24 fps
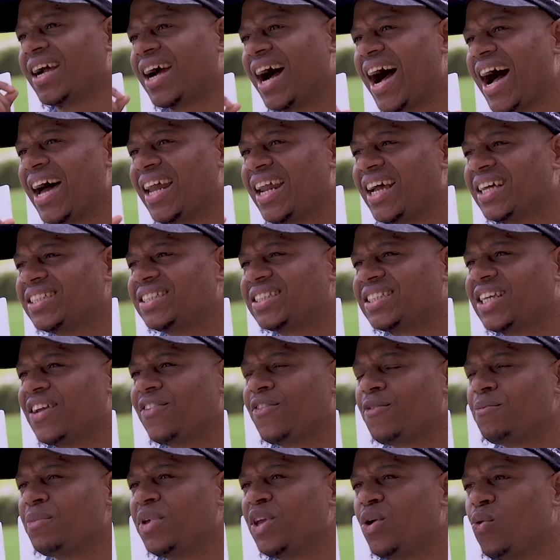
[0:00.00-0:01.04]
God has
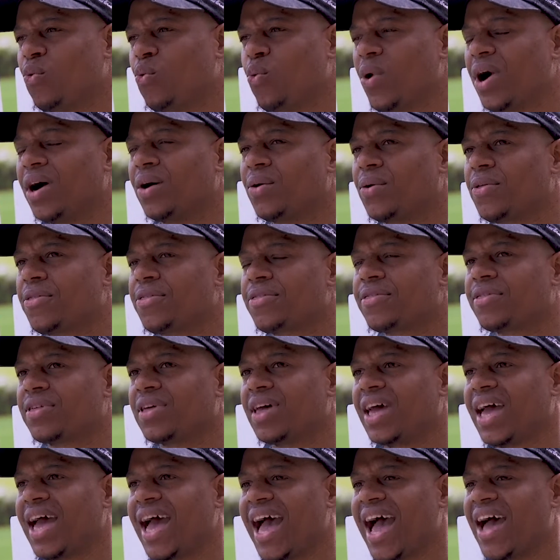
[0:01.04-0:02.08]
given me wealth,
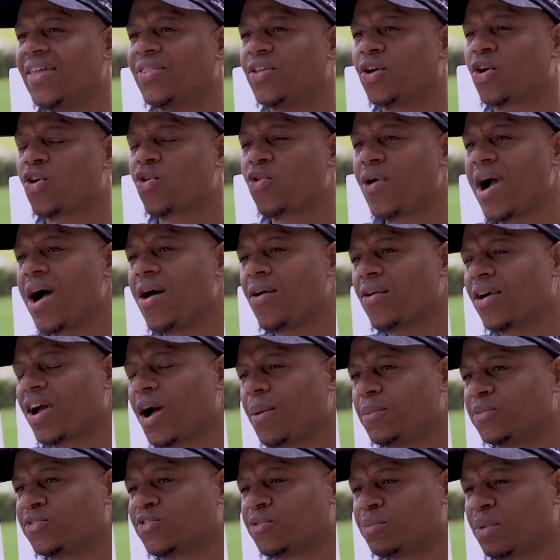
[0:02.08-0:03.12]
and the crown
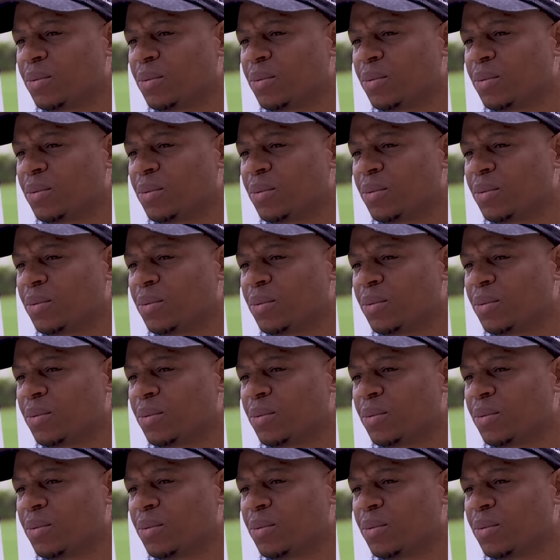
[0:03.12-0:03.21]
comes from